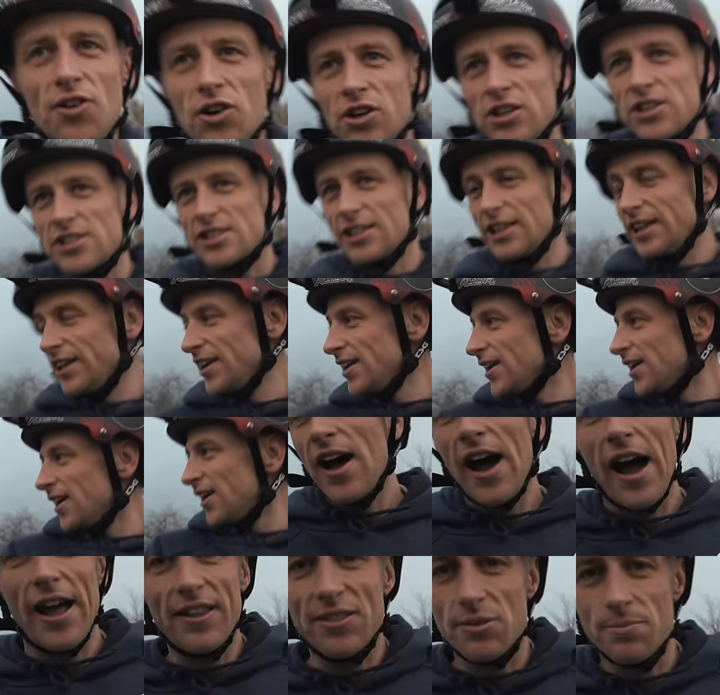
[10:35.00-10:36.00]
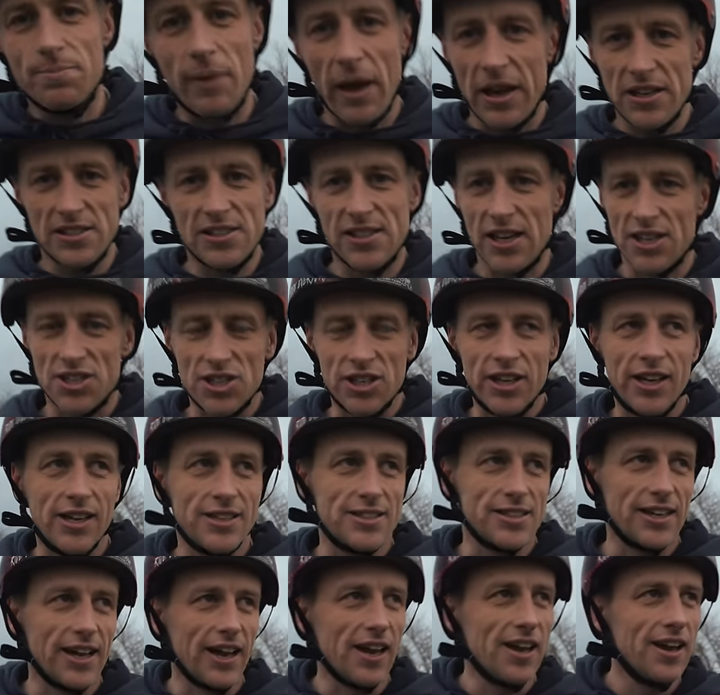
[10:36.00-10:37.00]
honestly had the best session here
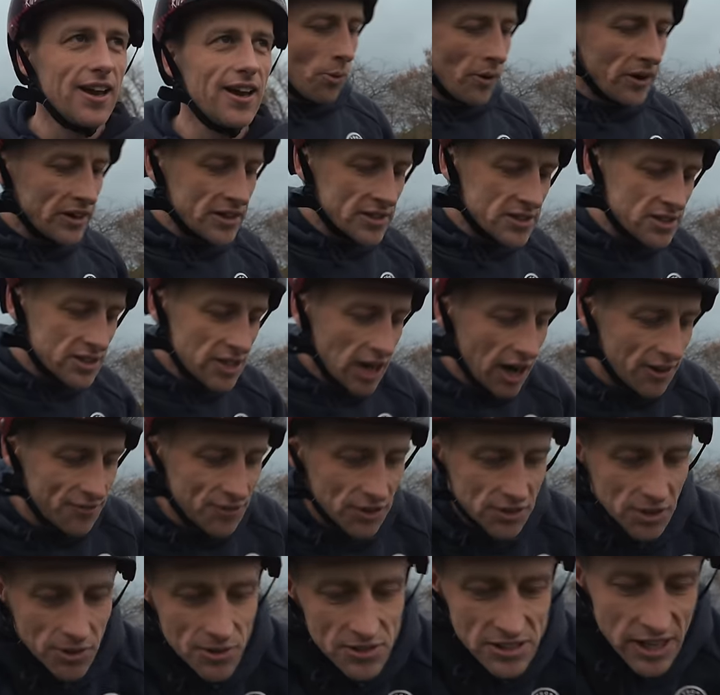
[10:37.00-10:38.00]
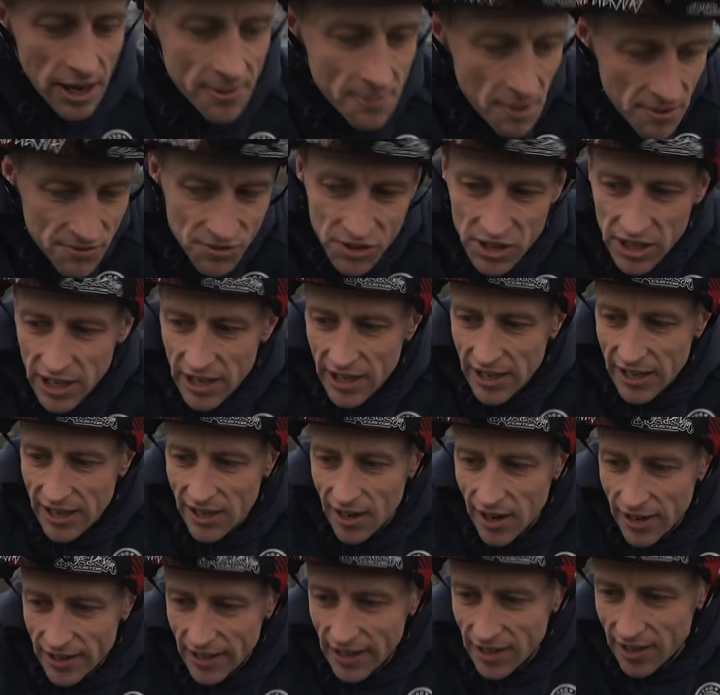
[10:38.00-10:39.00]
today. Winter's tough, I do the same every year.
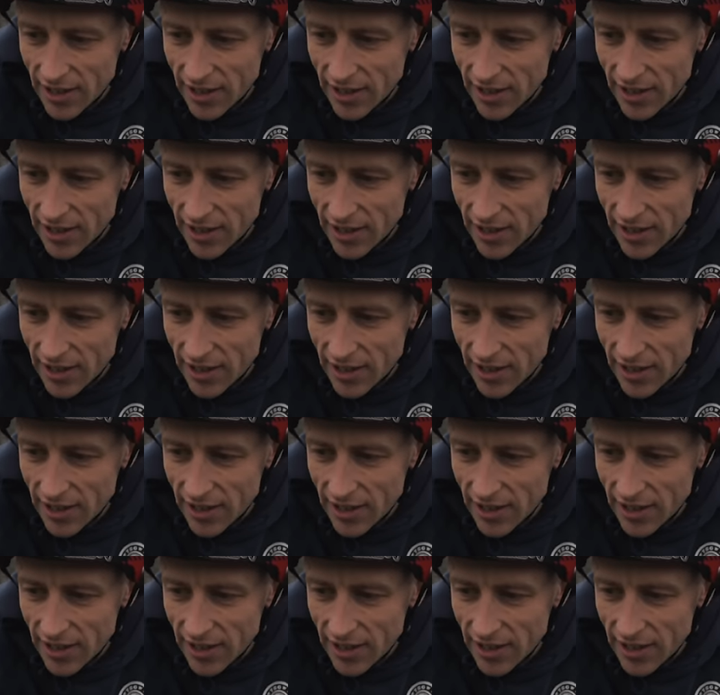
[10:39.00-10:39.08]
I get